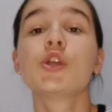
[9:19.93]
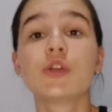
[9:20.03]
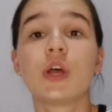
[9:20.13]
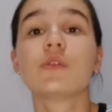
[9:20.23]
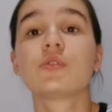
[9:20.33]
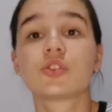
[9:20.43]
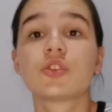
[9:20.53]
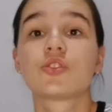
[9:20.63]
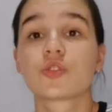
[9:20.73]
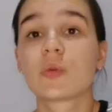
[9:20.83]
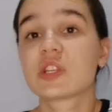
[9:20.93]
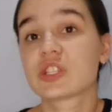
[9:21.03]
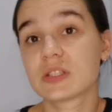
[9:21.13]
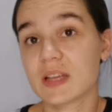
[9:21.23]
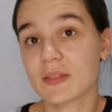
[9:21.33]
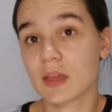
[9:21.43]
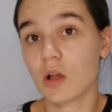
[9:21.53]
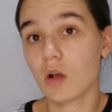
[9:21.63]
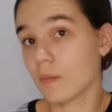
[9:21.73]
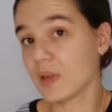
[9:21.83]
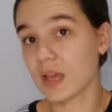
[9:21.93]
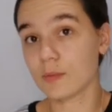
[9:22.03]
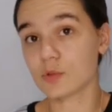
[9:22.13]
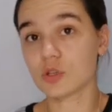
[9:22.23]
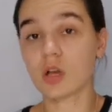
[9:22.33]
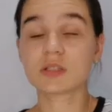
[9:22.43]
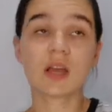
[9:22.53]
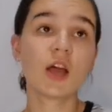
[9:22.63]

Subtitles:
with certain questions that they are being able to ask.